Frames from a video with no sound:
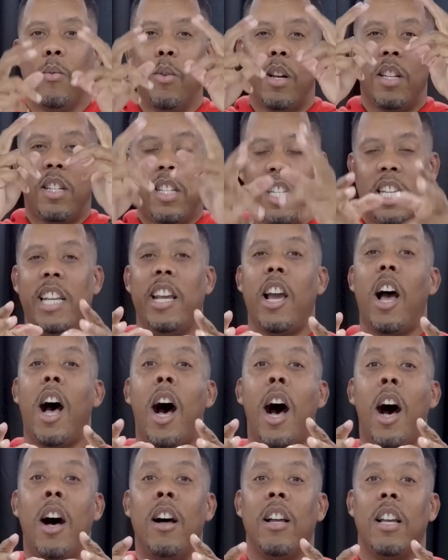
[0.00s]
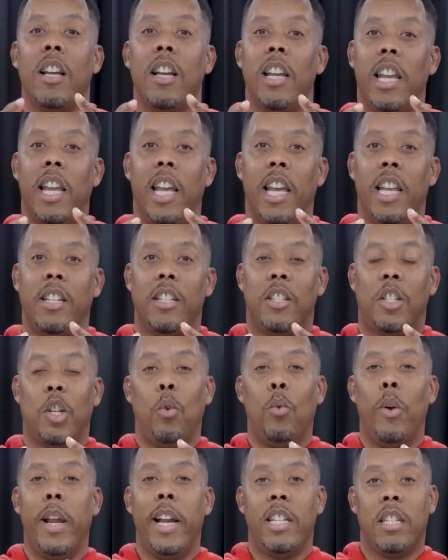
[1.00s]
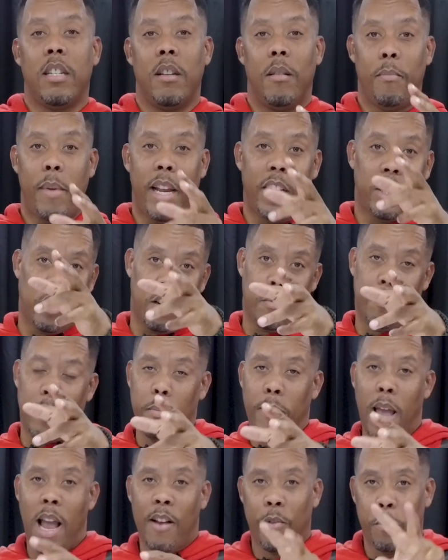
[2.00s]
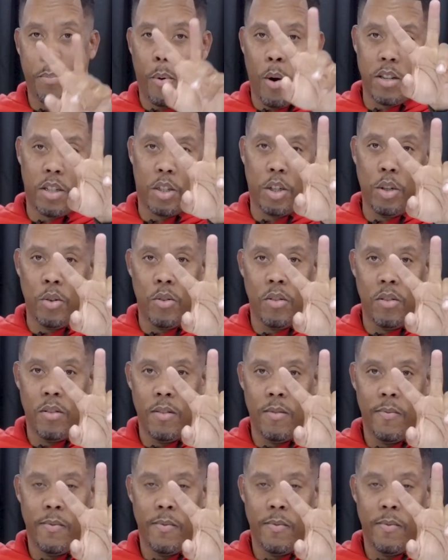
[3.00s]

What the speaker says: We want to see y'all in 2 weeks. Make sure to be back for part 2.